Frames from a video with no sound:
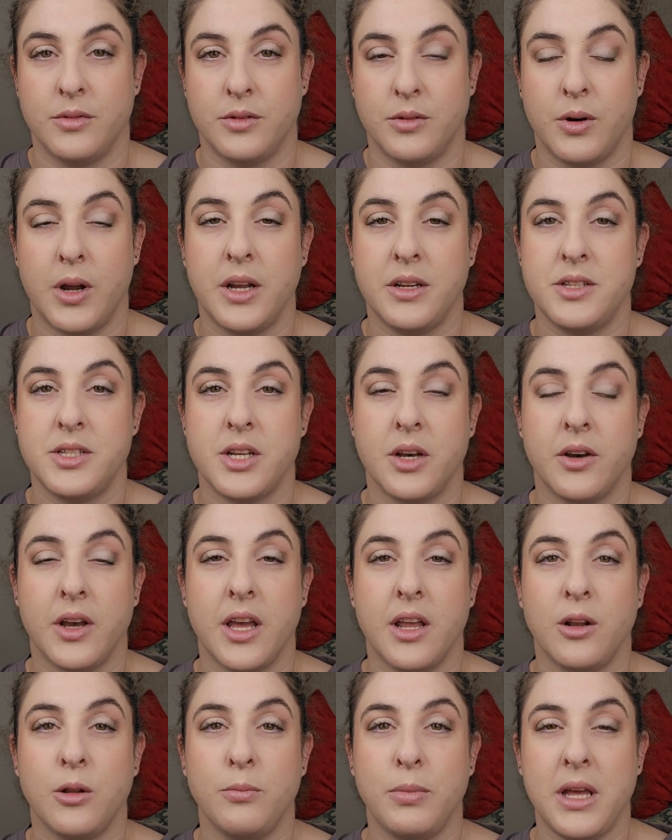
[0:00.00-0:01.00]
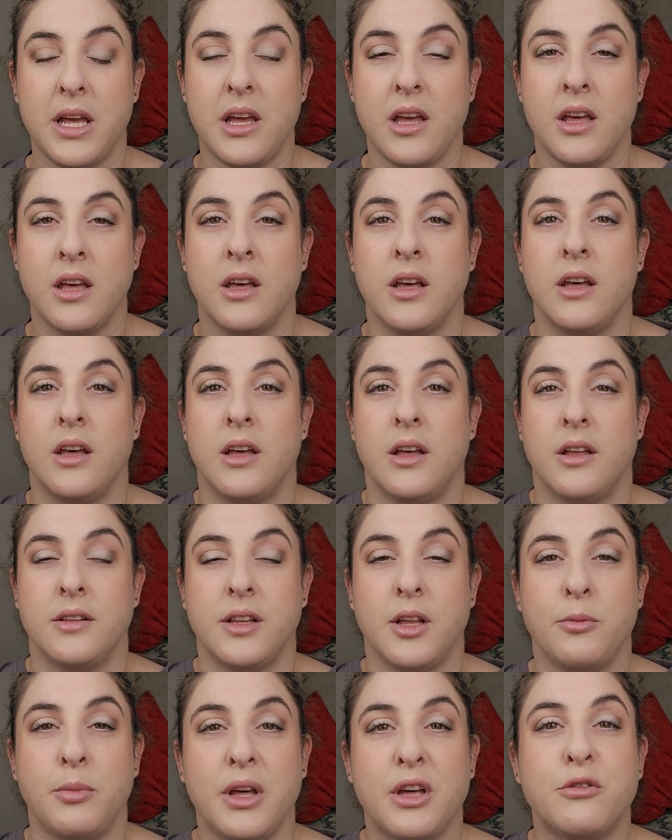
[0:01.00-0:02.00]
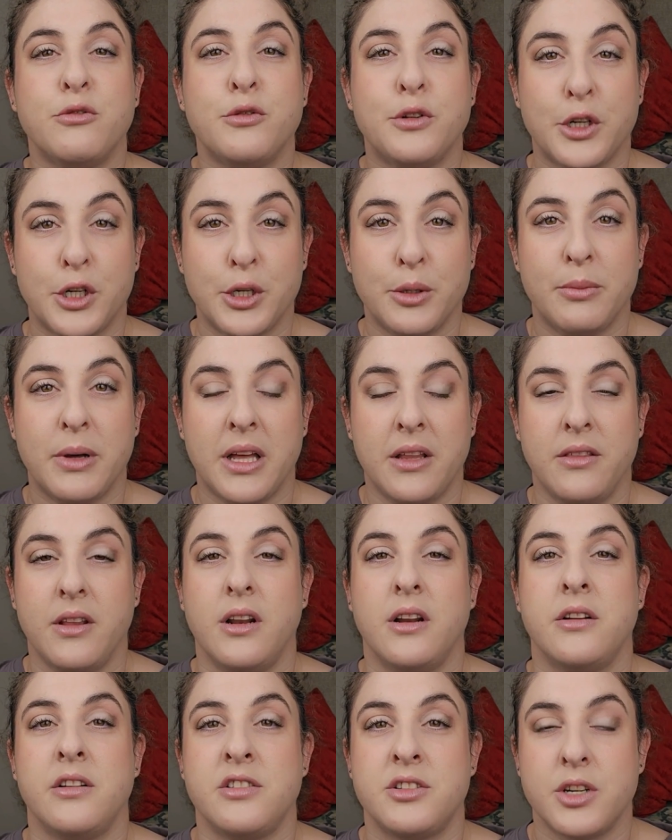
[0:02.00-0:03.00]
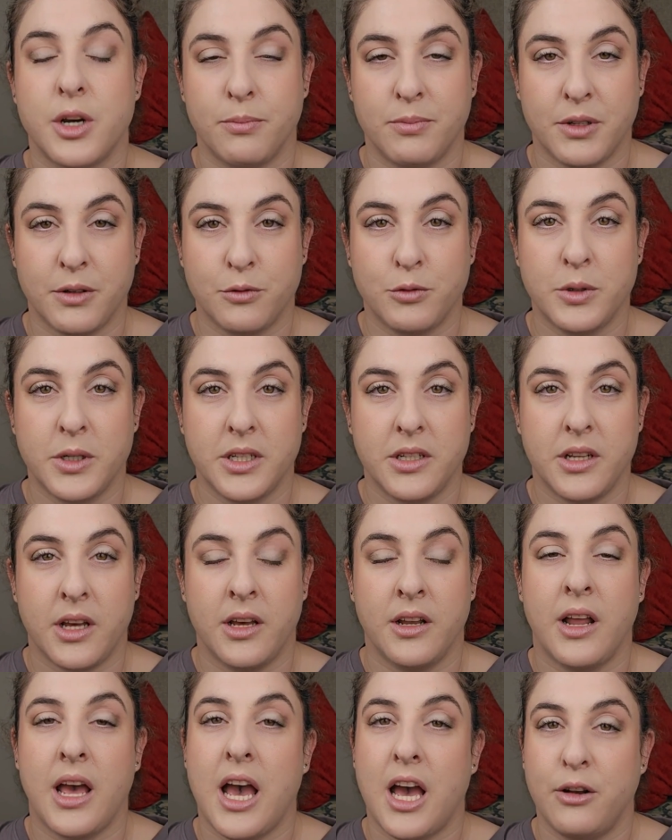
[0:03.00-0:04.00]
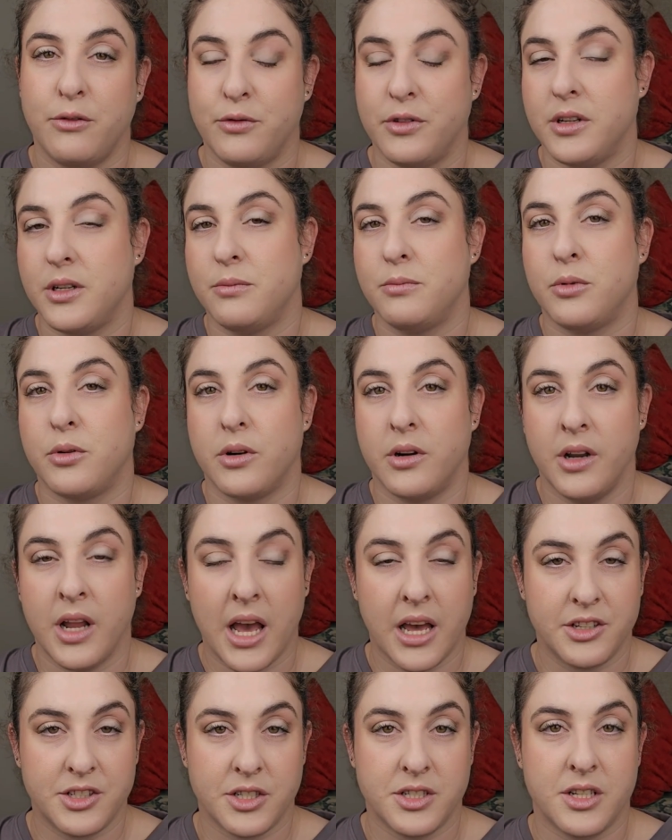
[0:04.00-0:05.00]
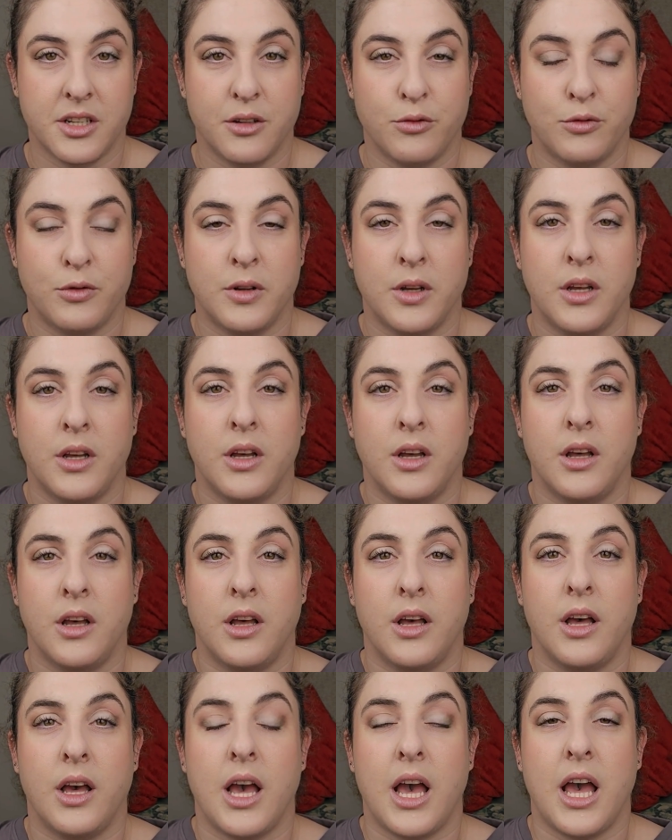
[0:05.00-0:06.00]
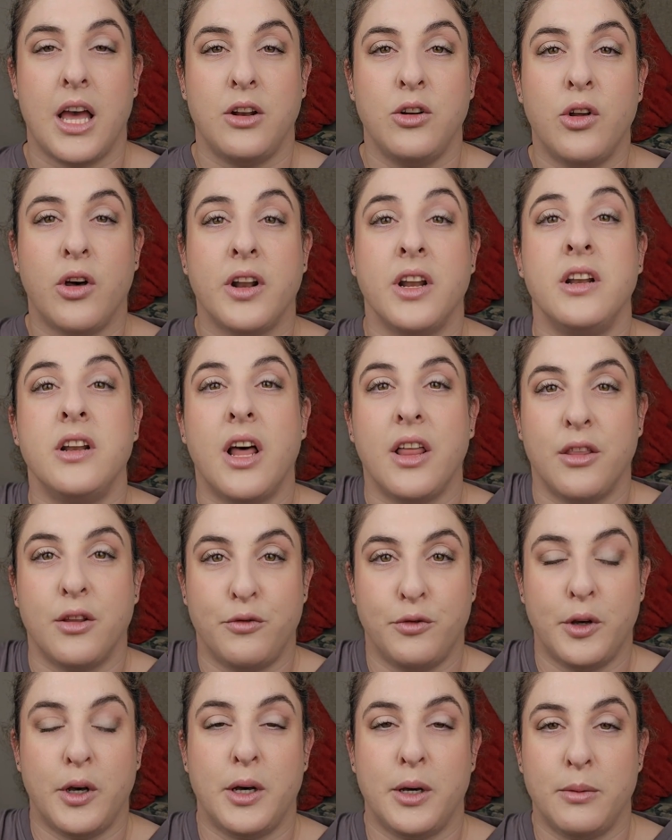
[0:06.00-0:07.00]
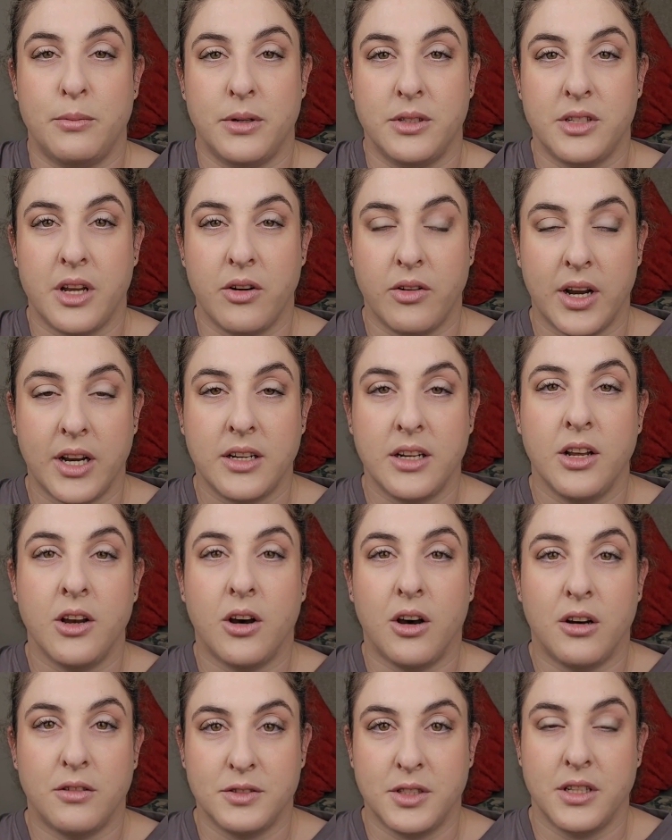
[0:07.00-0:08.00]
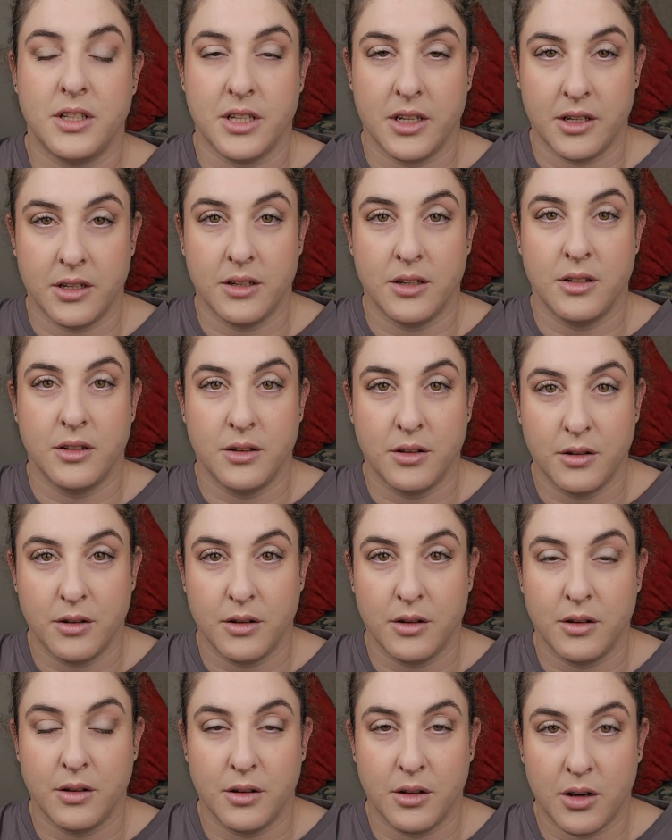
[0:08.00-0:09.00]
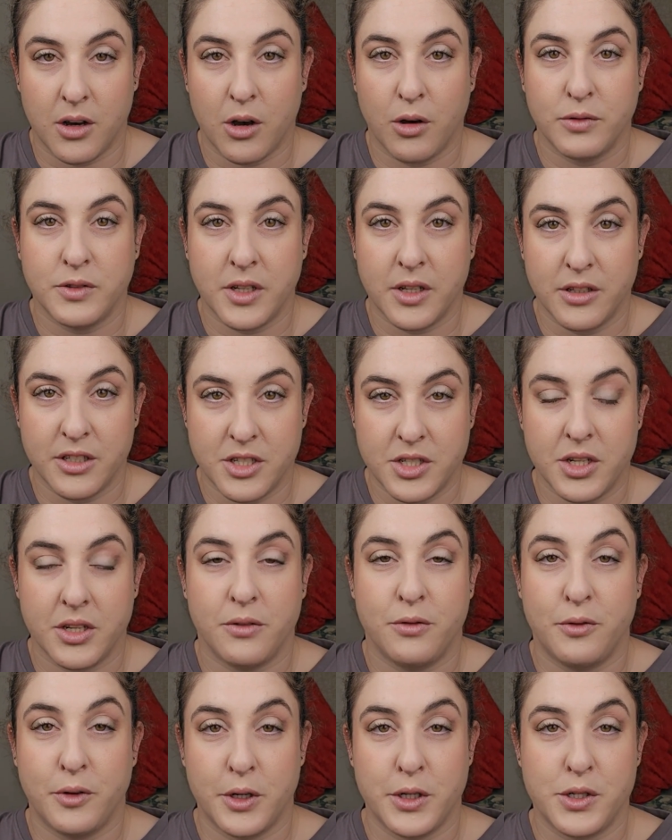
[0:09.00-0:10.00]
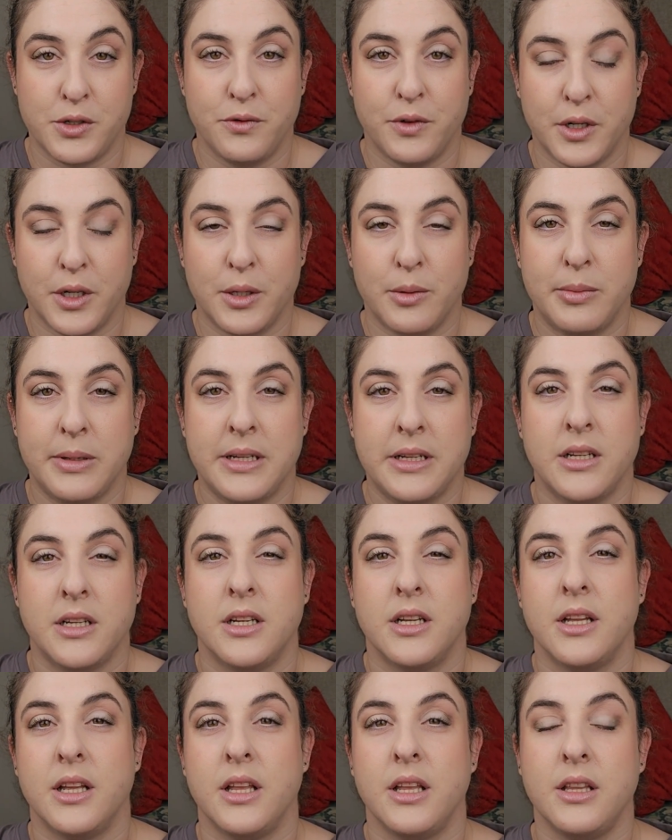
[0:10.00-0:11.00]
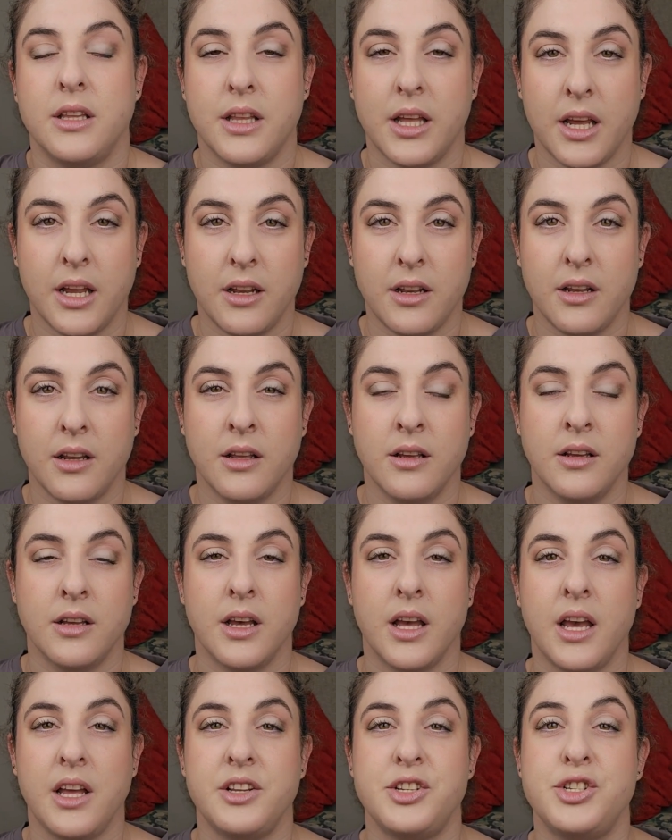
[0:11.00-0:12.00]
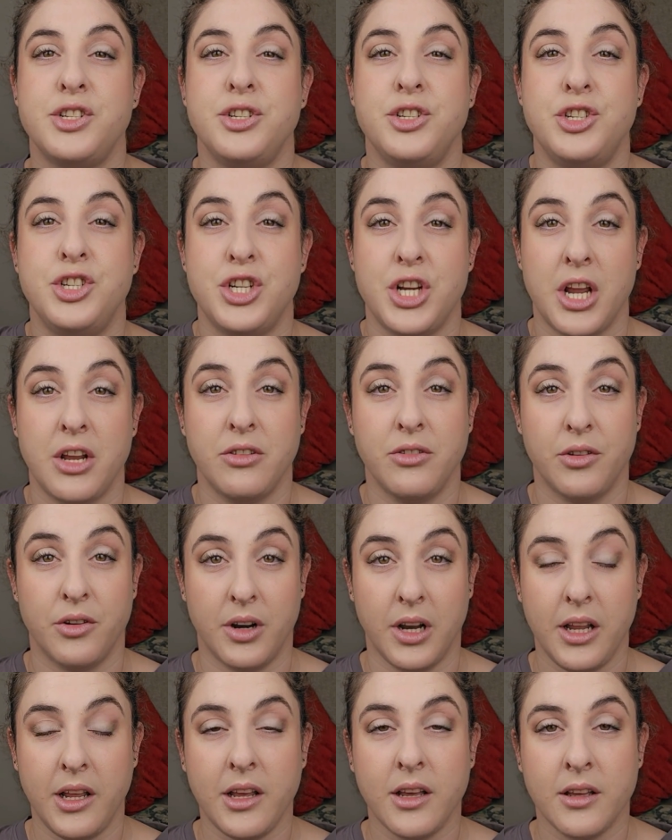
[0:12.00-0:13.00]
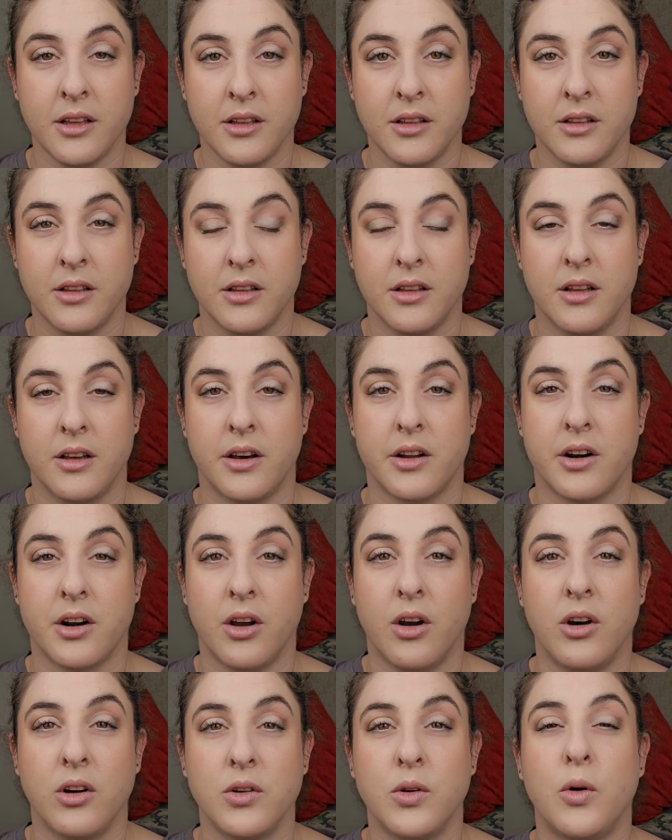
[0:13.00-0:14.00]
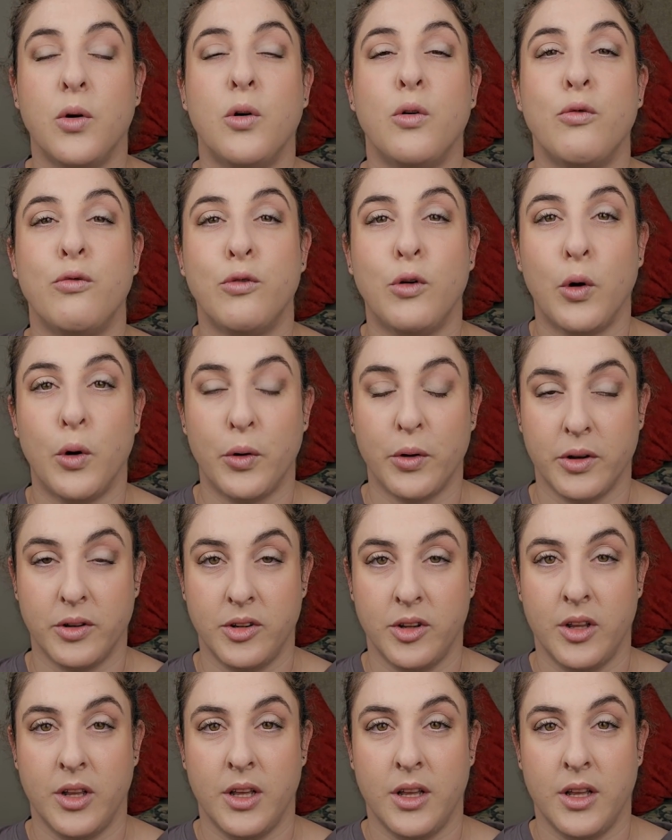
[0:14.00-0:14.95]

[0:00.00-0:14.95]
right? So there'll be a verb and then a descriptive word, an adverb or an adjective, and not another verb directly after the first verb. Then it's generally raak or word.